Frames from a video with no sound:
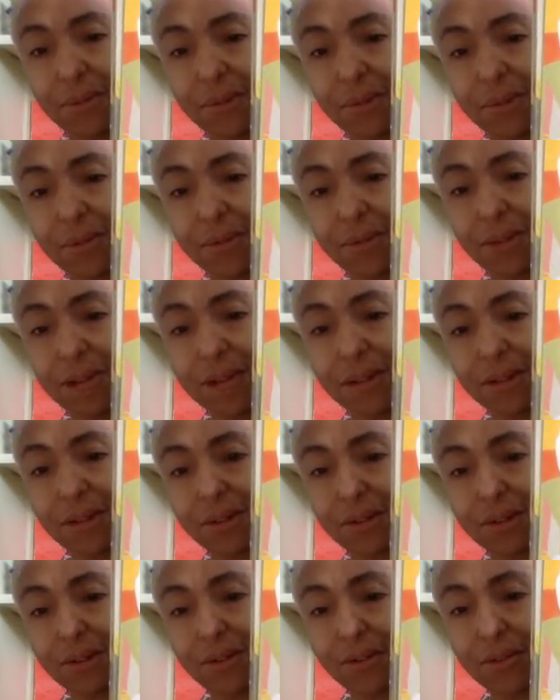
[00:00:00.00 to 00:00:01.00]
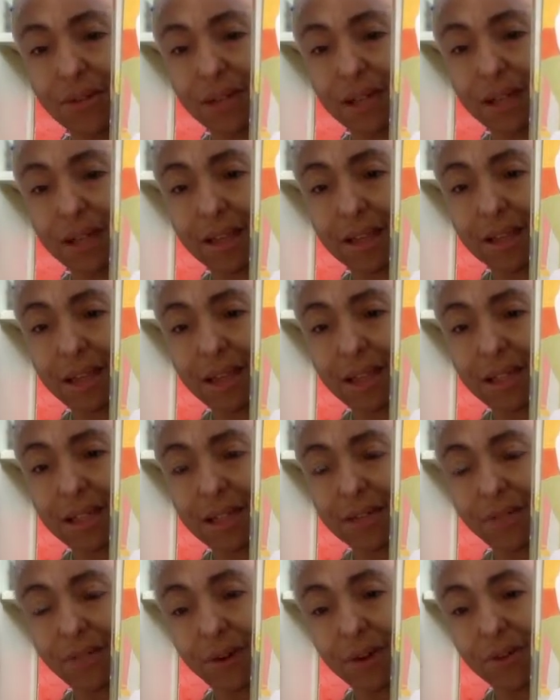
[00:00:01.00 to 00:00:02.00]
The director, Toya, thanked
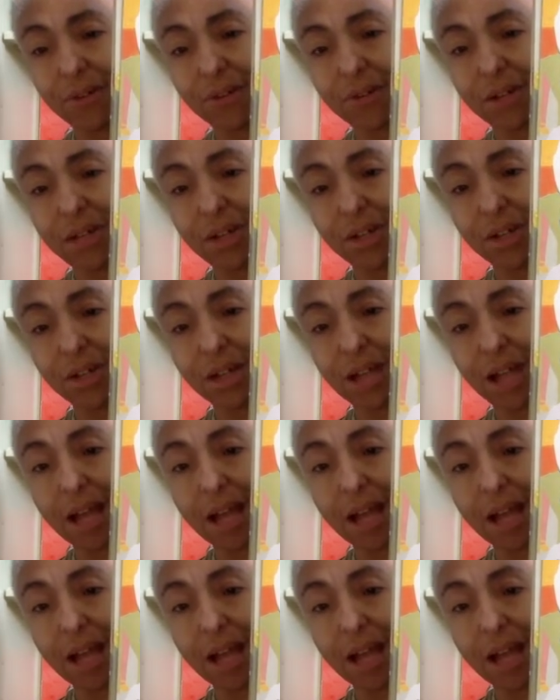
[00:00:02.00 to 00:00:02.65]
us for our donation,